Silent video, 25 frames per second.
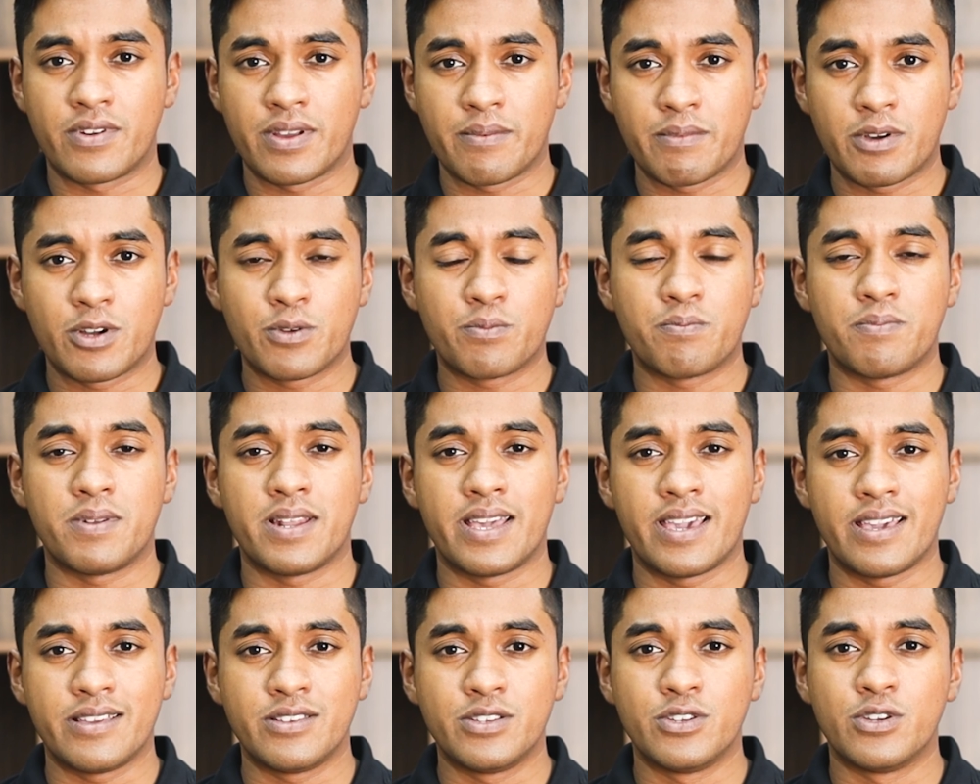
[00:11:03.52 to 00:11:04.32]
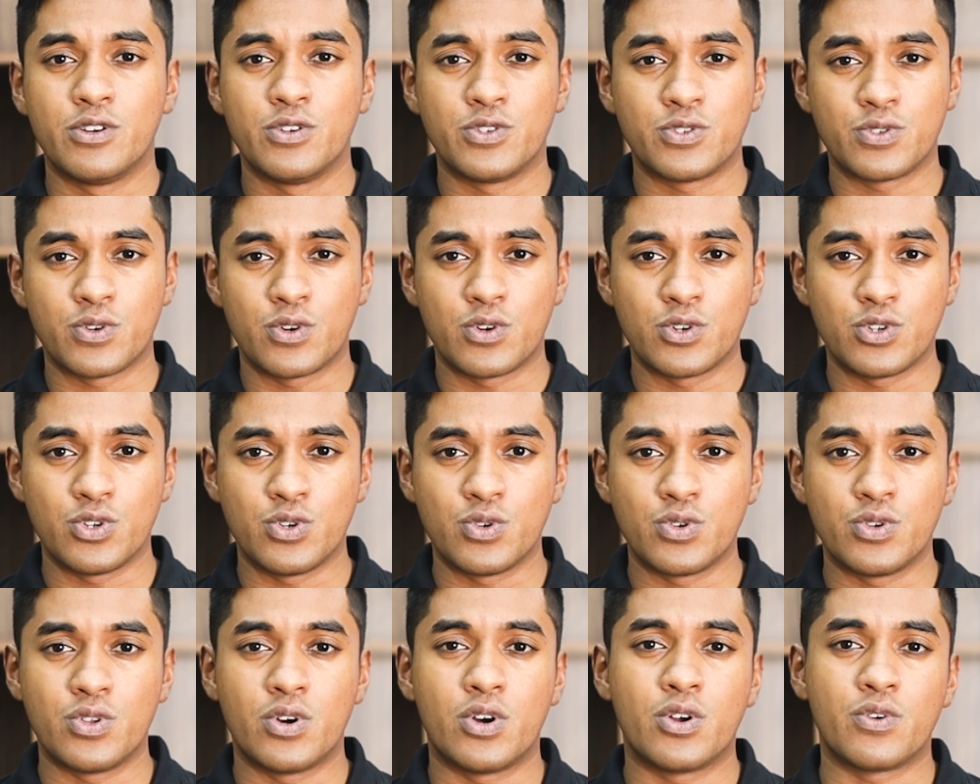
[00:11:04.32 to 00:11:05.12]
a remote place, so
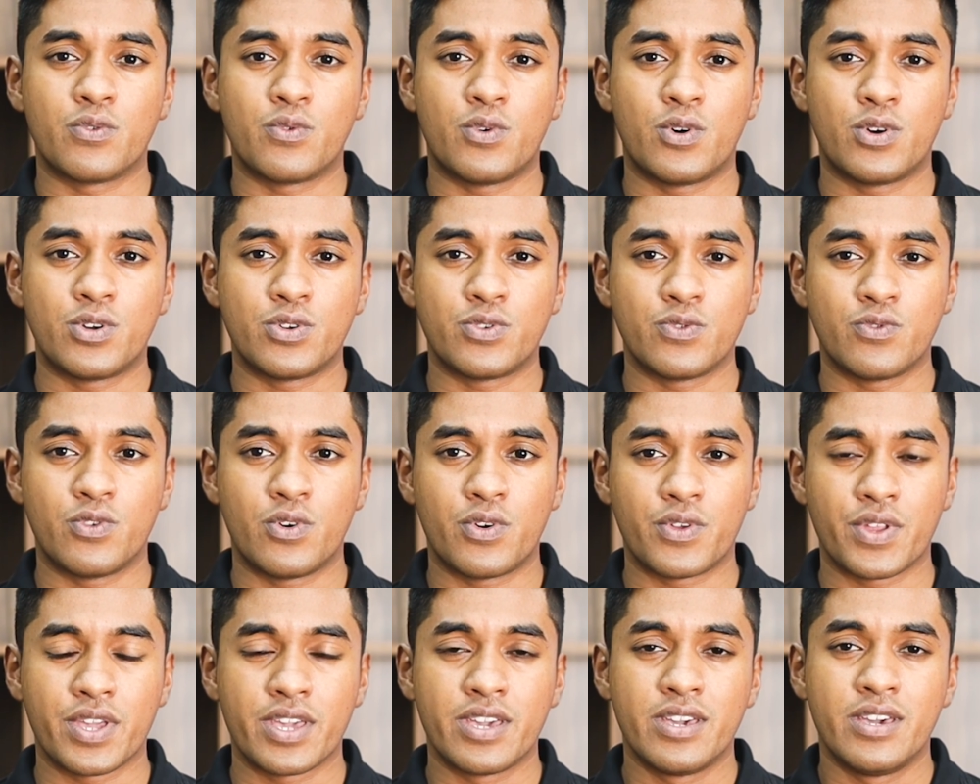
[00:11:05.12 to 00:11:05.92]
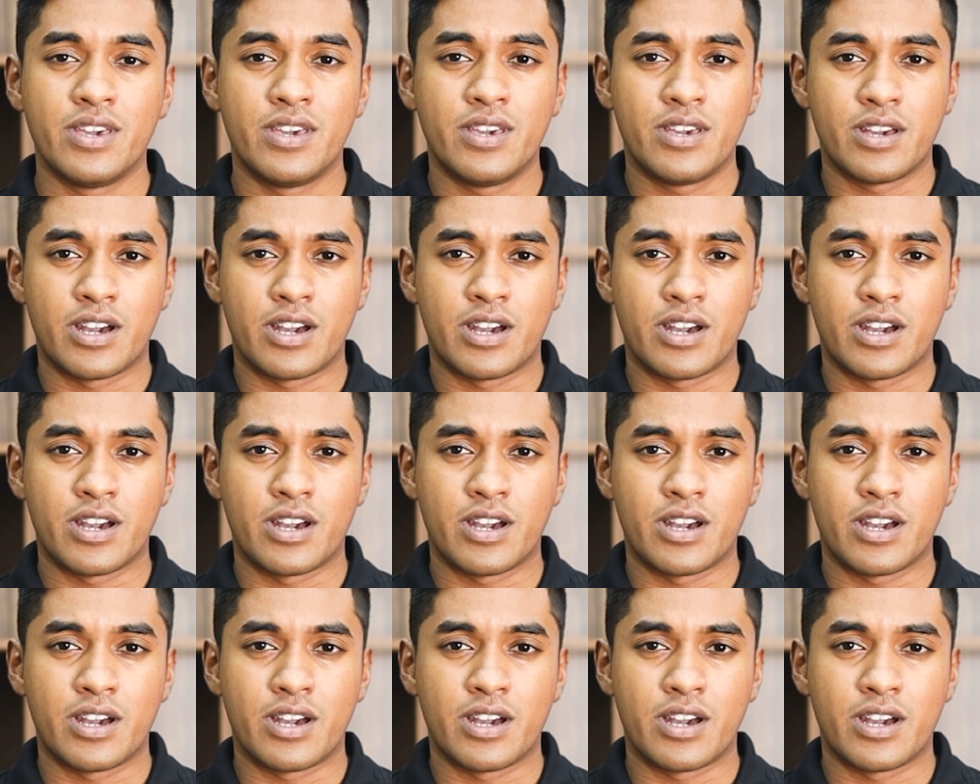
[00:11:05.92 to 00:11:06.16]
you don't want to worry